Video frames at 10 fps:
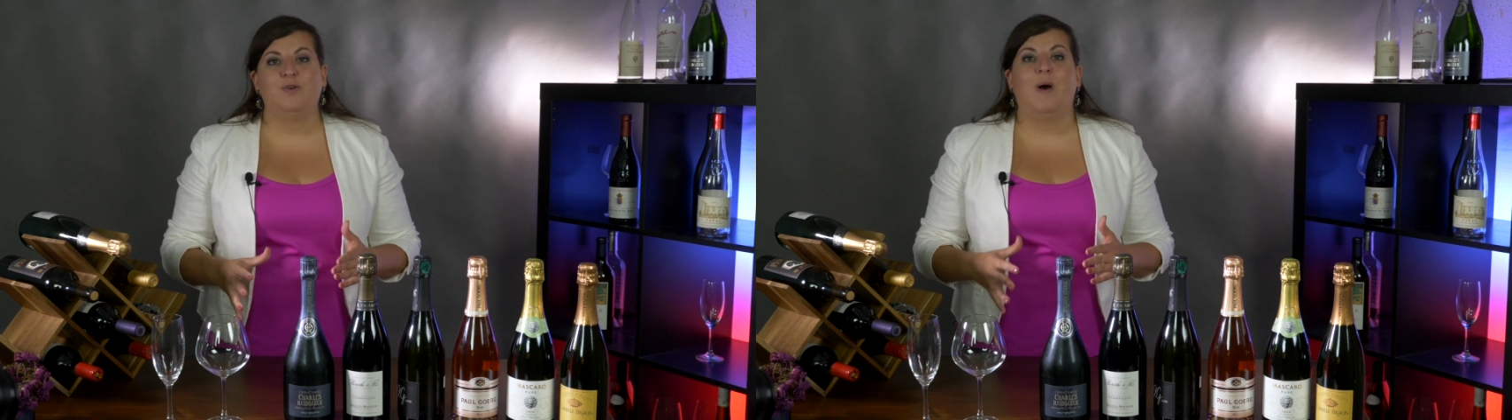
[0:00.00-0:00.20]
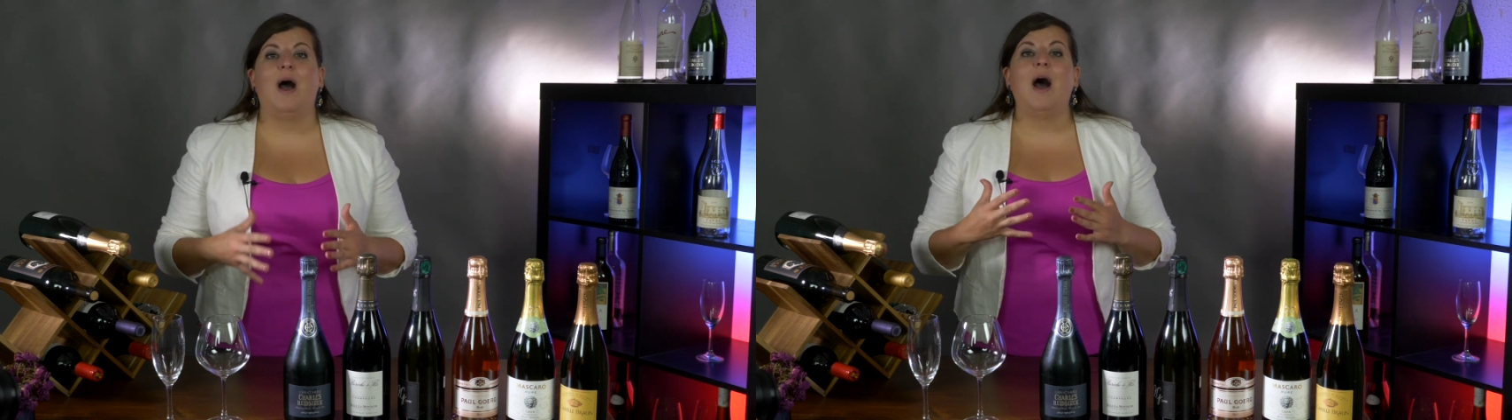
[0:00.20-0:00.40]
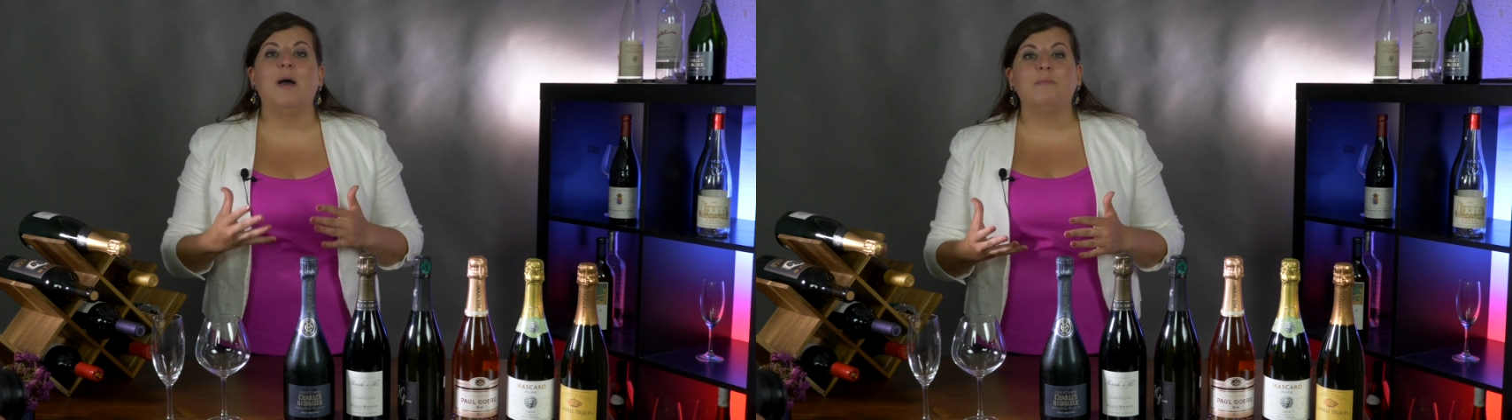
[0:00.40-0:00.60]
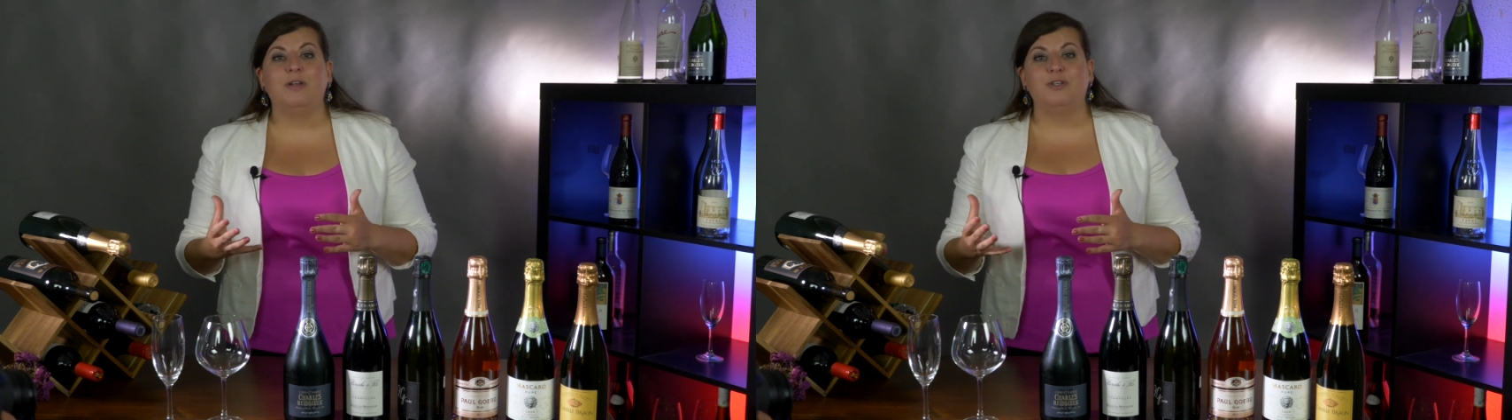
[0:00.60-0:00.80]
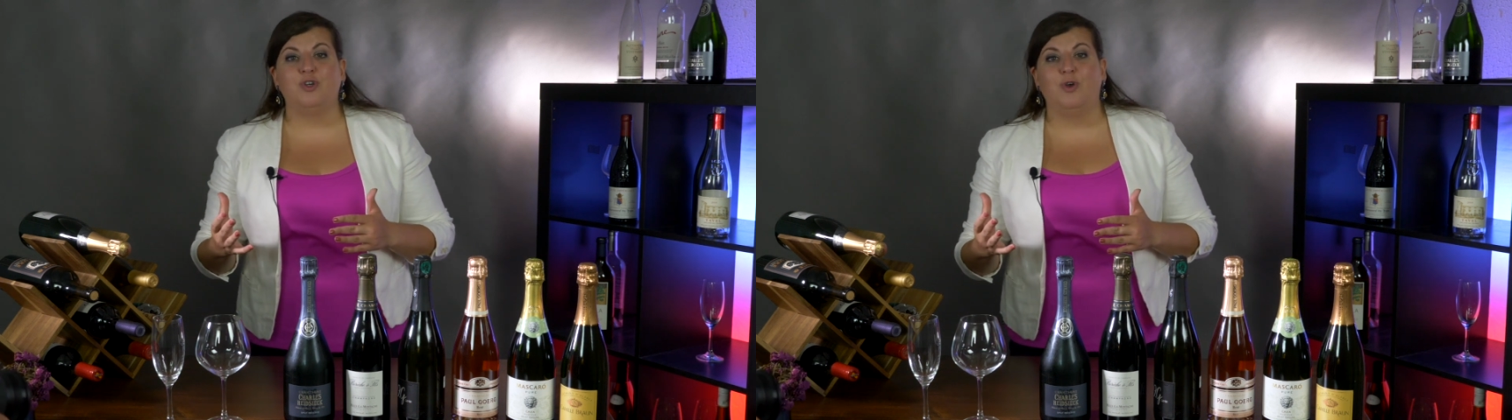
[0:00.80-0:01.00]
So I'm
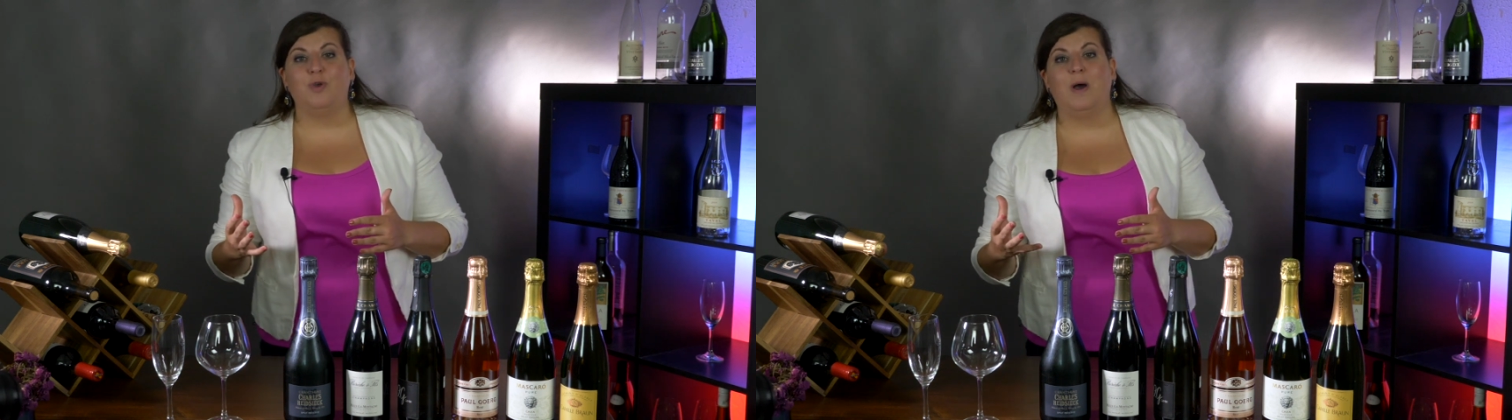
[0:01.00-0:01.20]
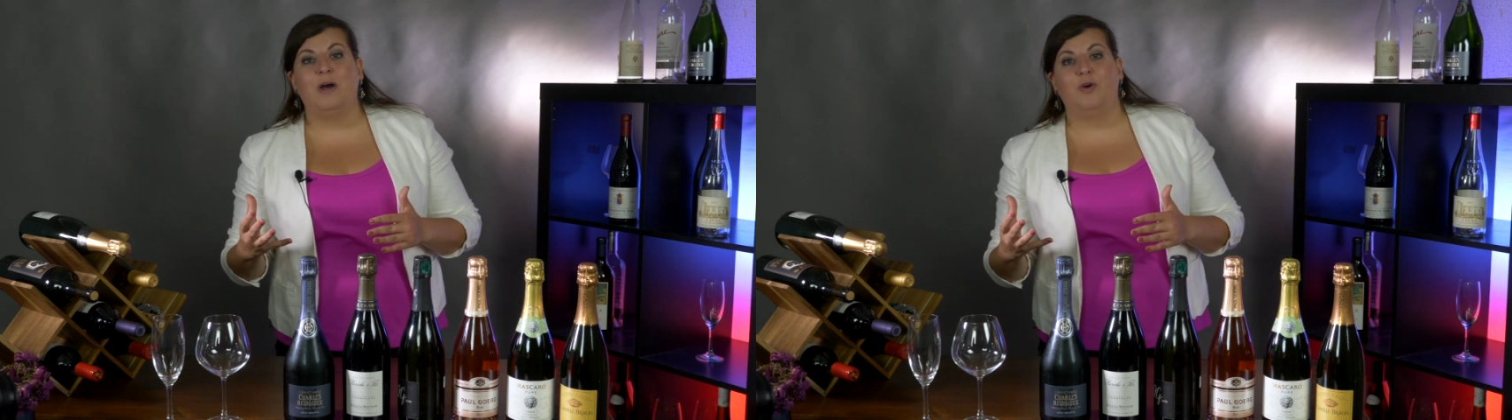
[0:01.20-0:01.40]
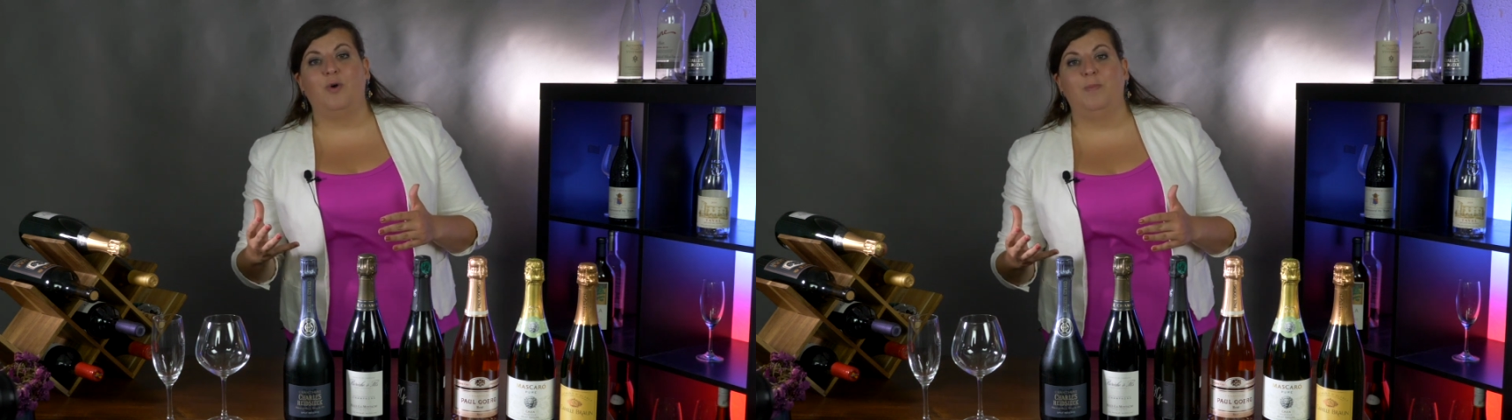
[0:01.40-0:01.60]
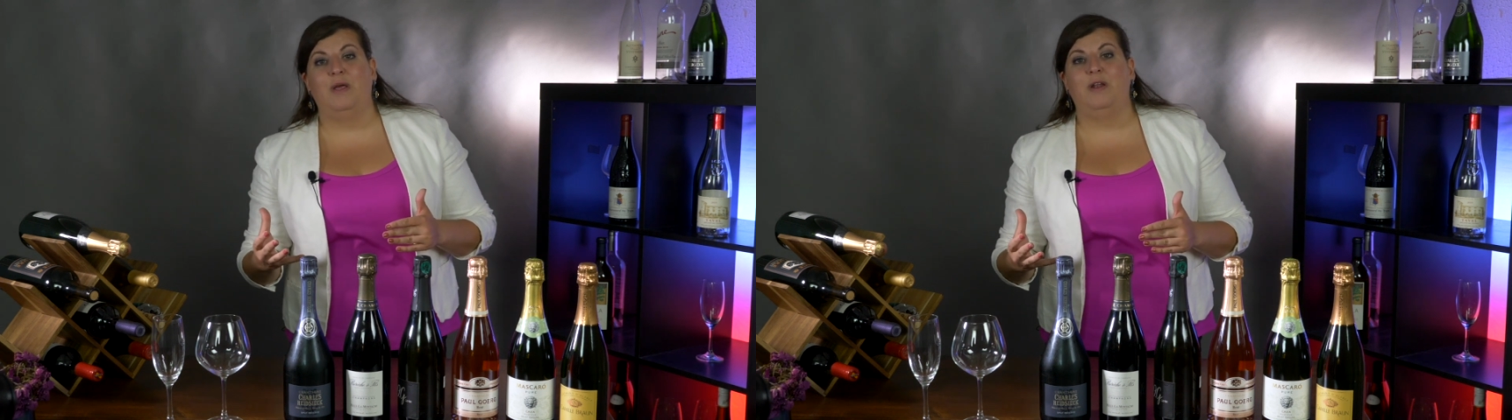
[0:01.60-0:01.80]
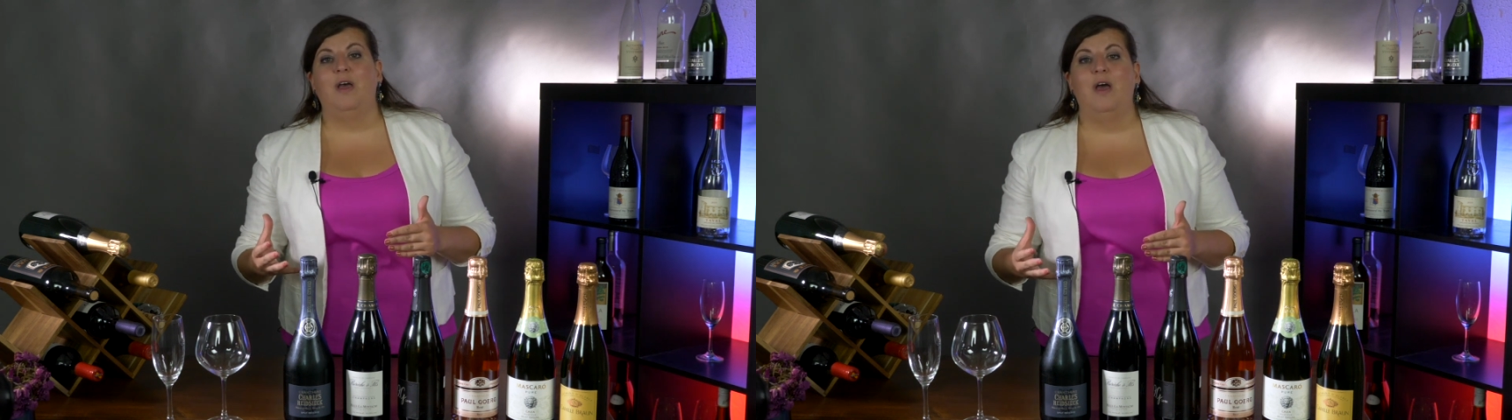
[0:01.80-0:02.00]
going to show you how to
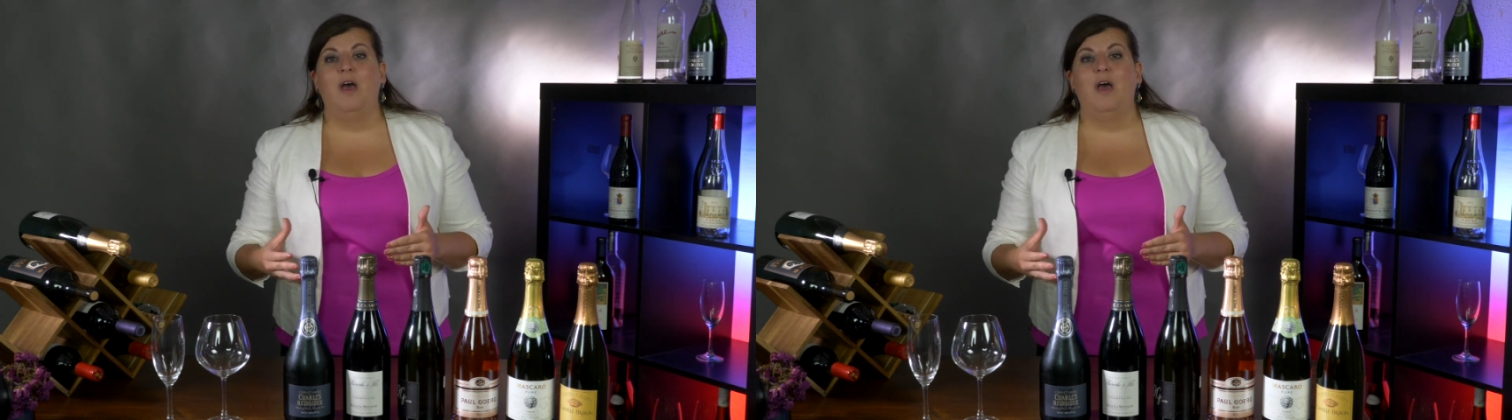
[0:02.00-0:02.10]
open